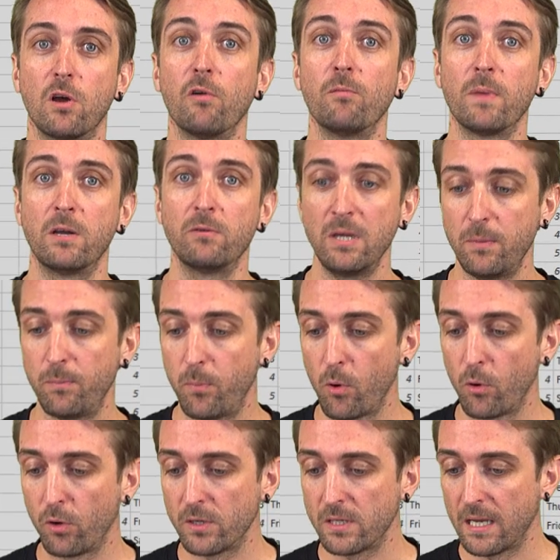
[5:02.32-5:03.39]
of my
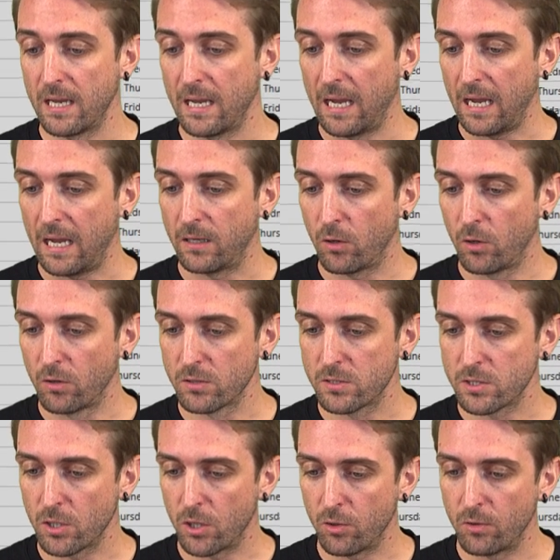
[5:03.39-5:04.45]
report and
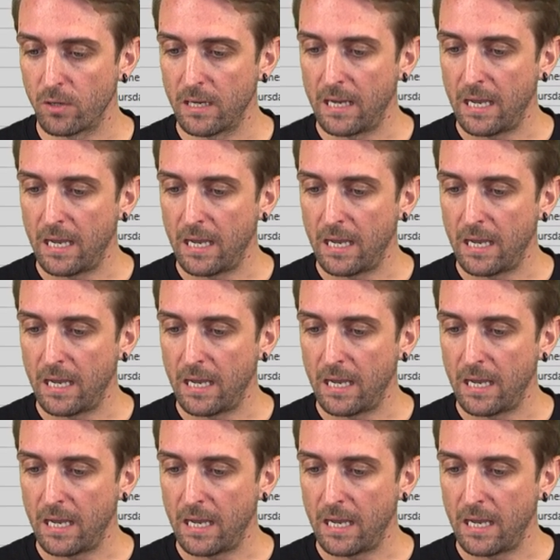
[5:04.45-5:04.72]
also